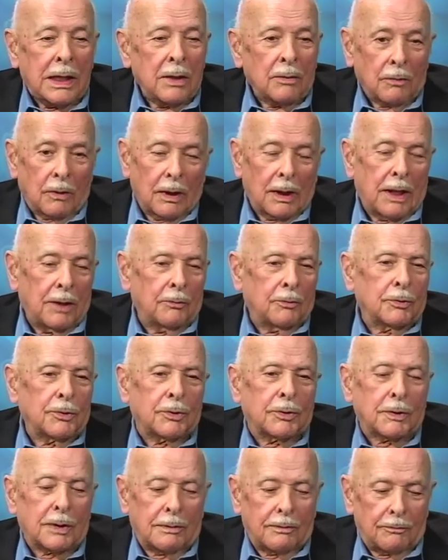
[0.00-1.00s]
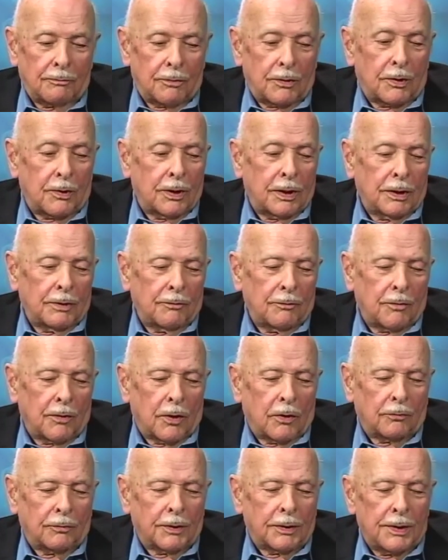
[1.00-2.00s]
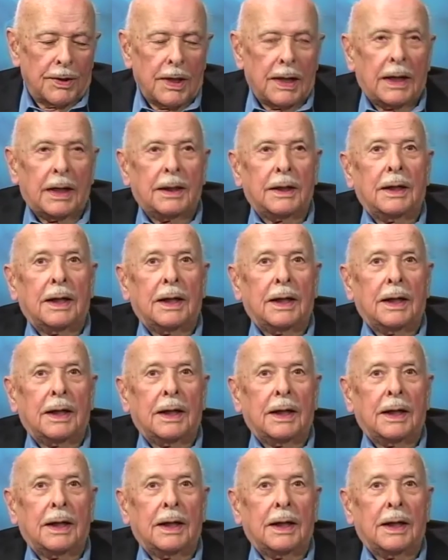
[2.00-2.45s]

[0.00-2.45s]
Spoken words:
Well, I was very involved in that.